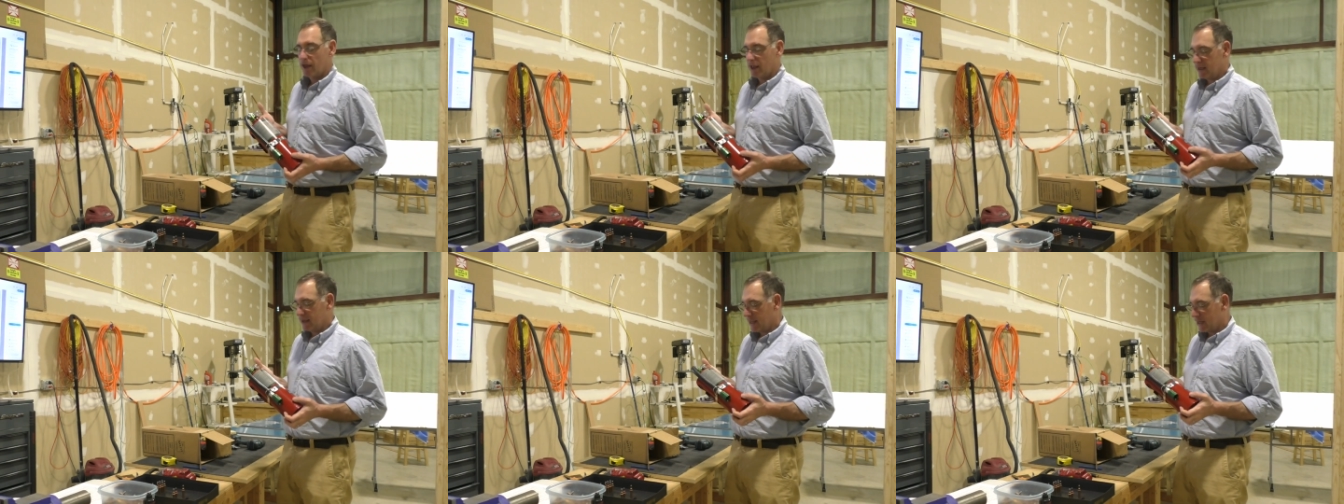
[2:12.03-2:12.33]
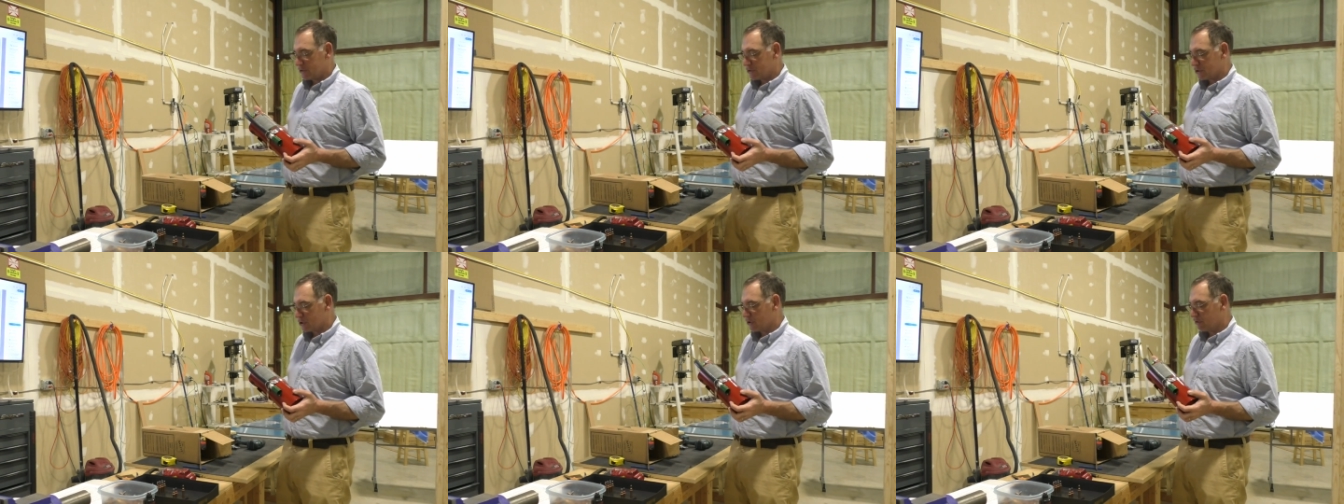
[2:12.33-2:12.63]

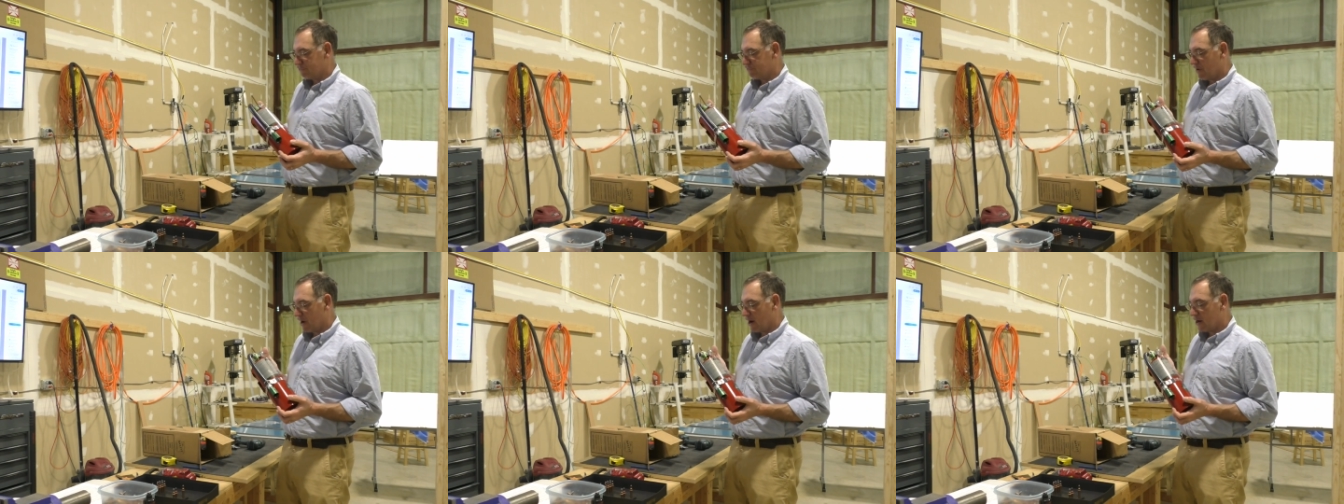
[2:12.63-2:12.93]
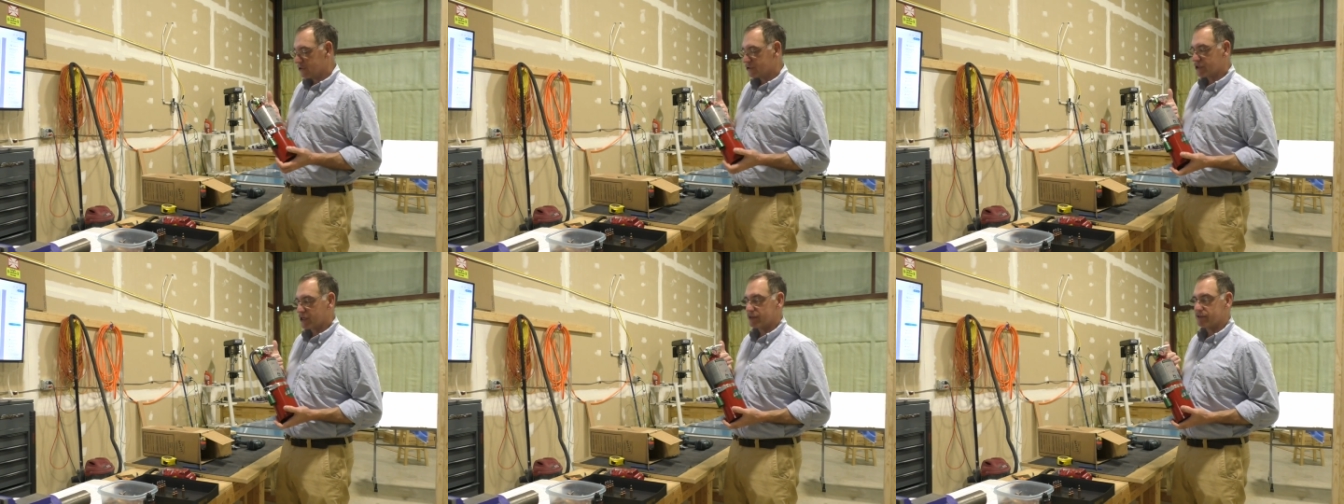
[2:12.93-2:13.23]
Electrical
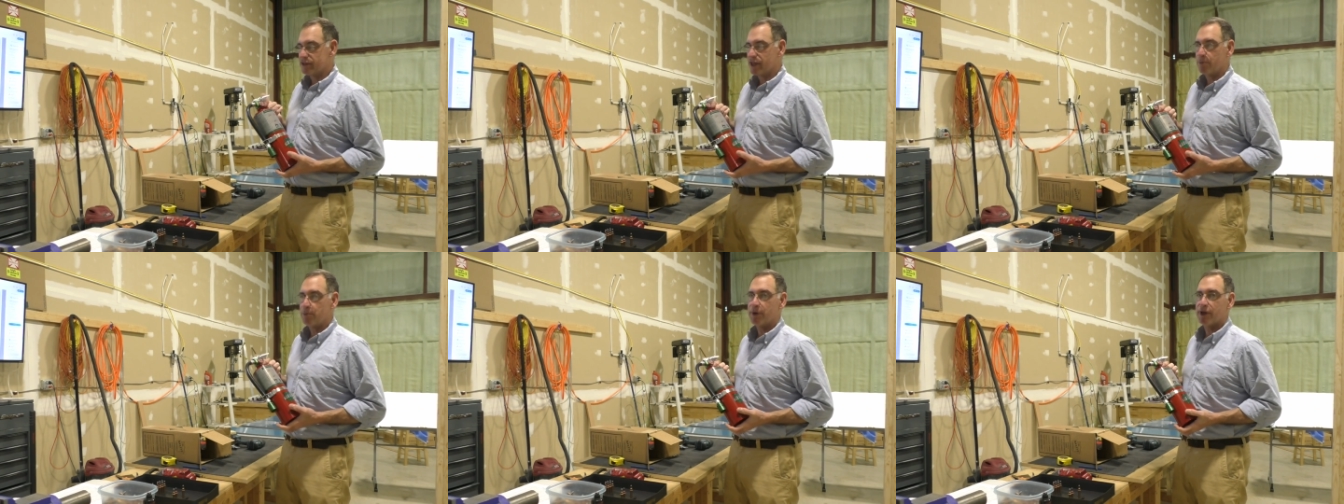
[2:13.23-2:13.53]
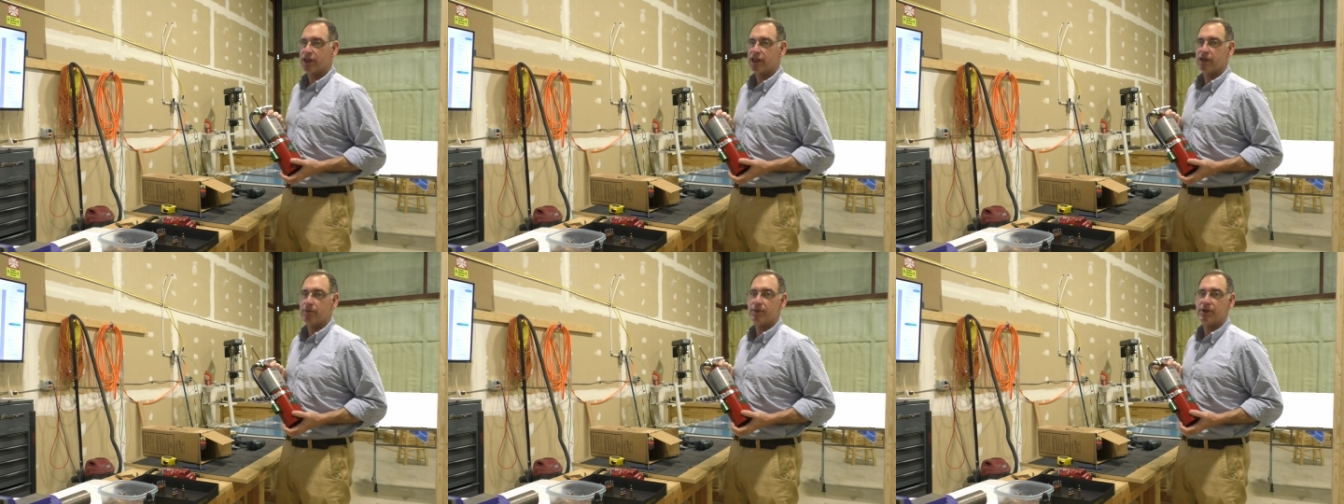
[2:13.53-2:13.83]
fires can
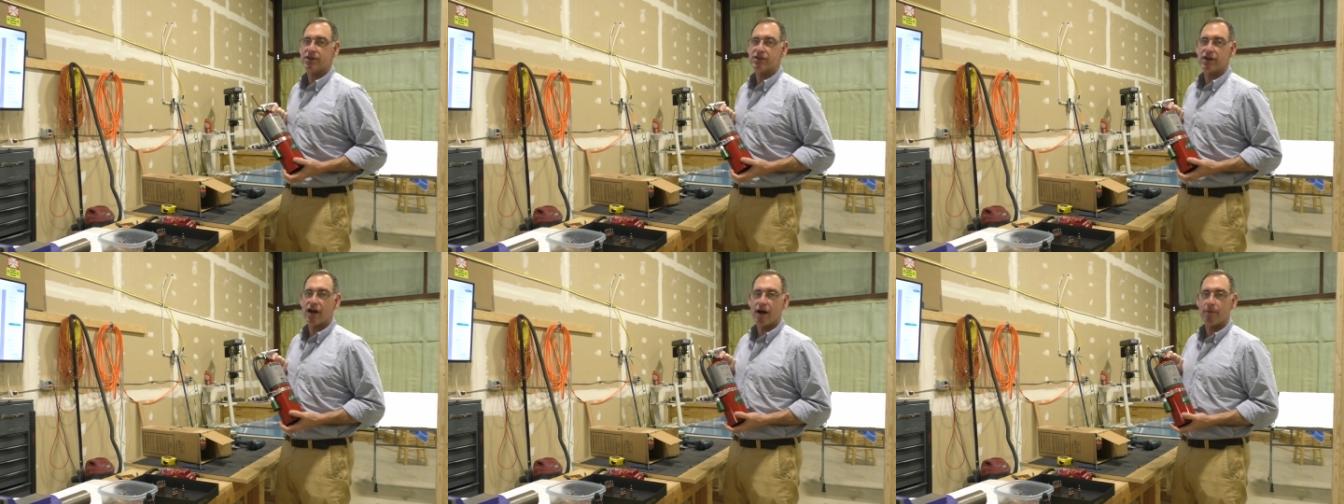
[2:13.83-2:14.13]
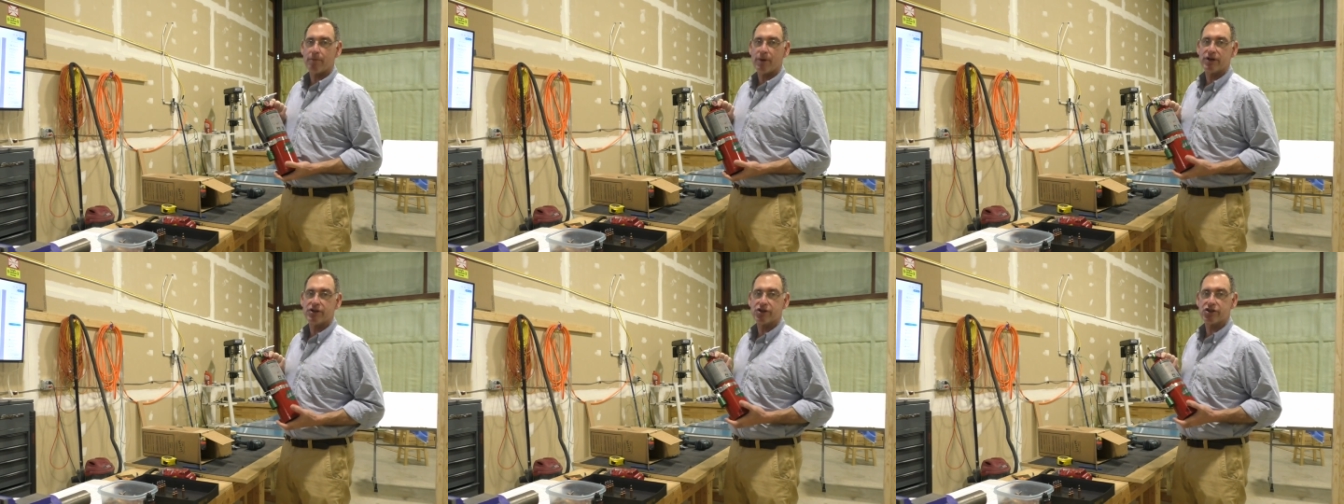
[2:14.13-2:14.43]
typically be
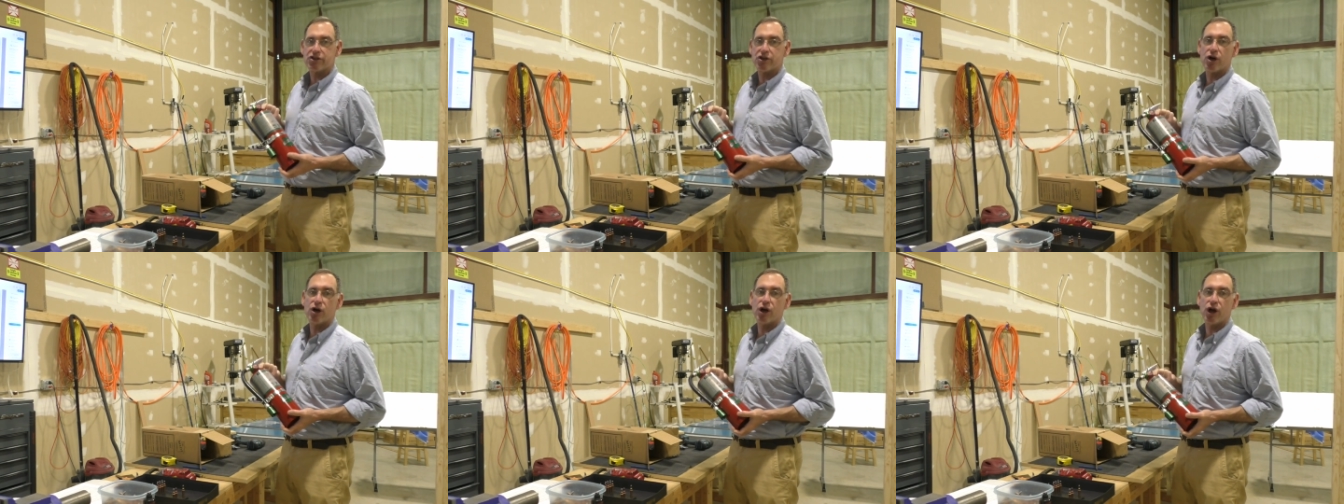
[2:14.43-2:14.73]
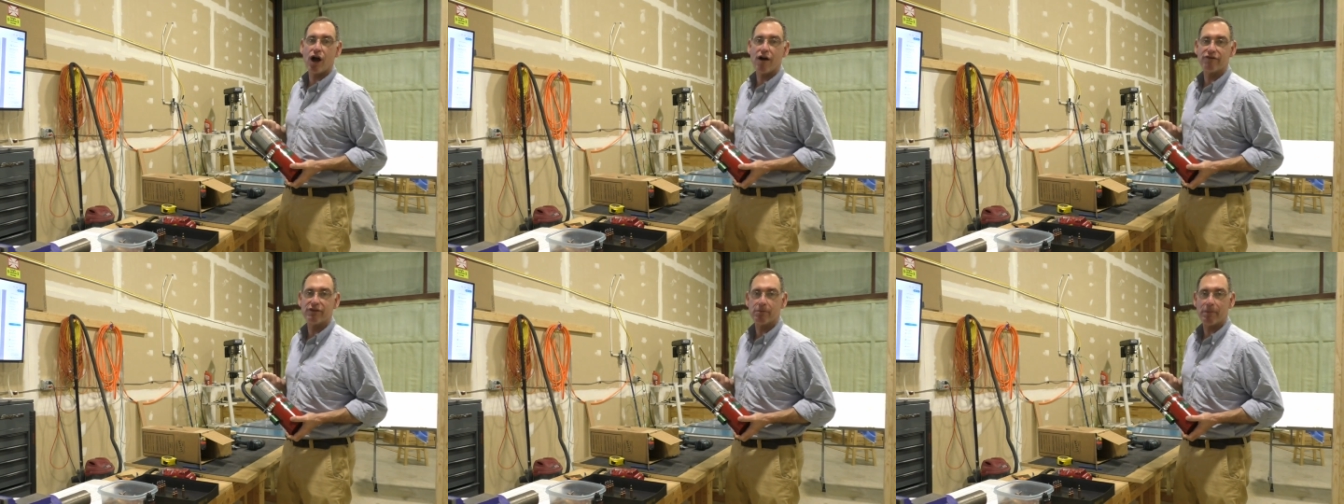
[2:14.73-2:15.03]
stopped by just
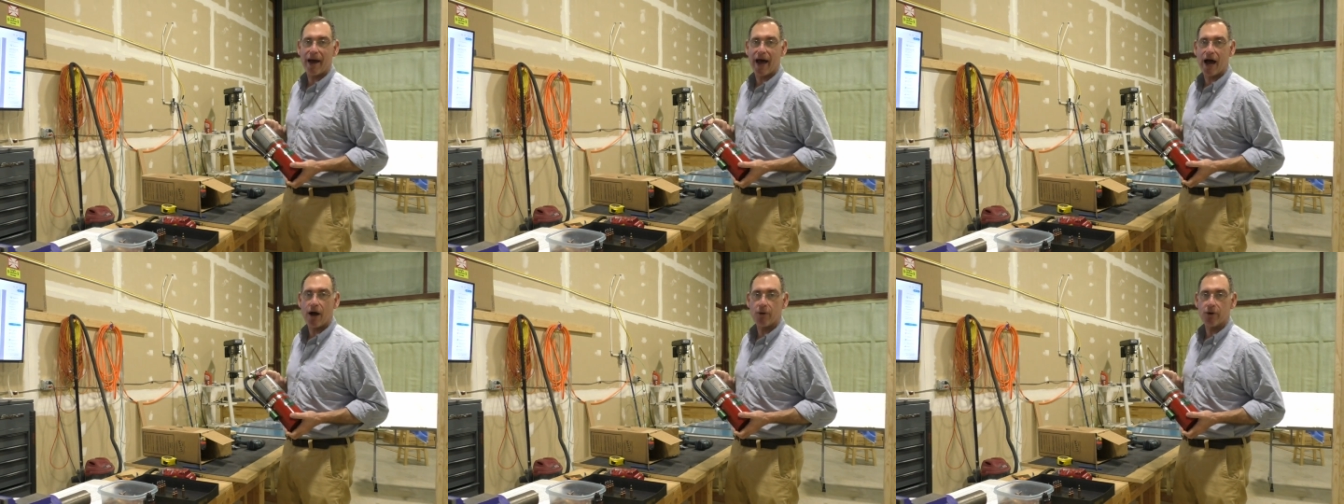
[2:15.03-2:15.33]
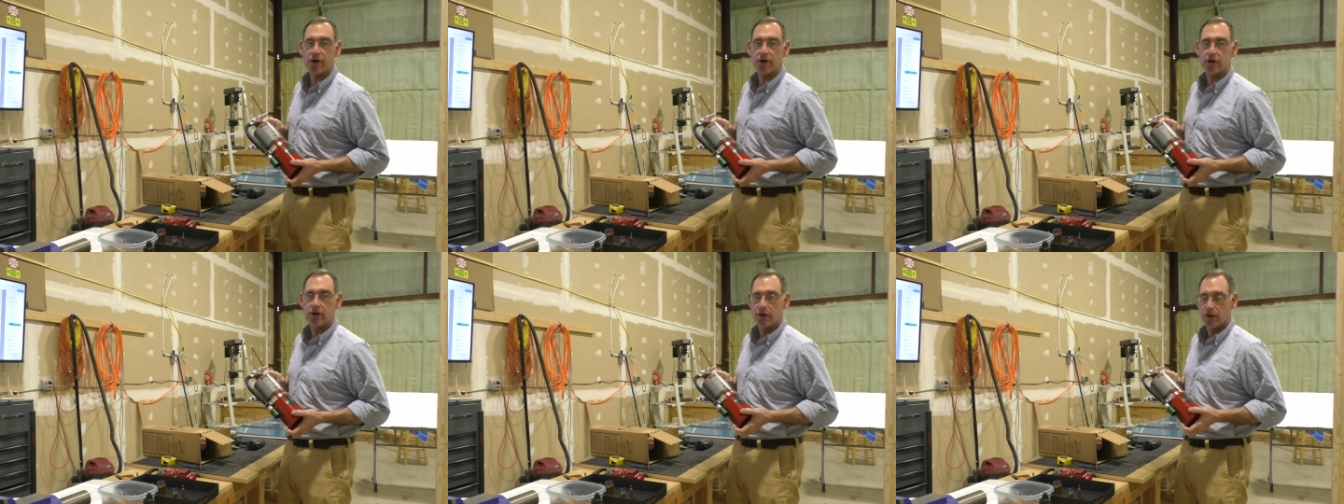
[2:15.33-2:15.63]
turning off the
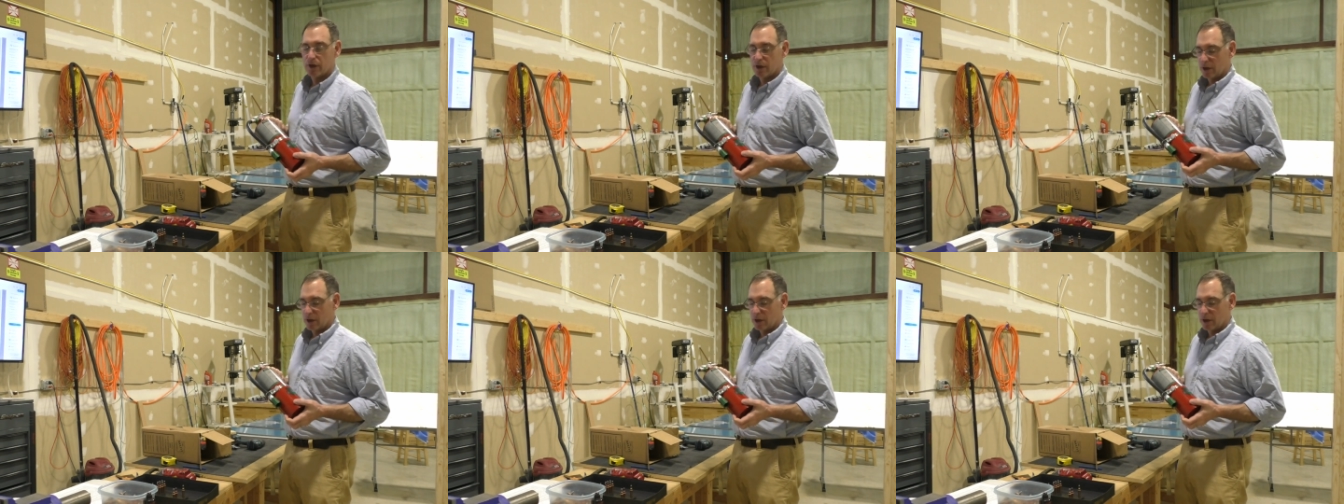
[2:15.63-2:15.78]
power.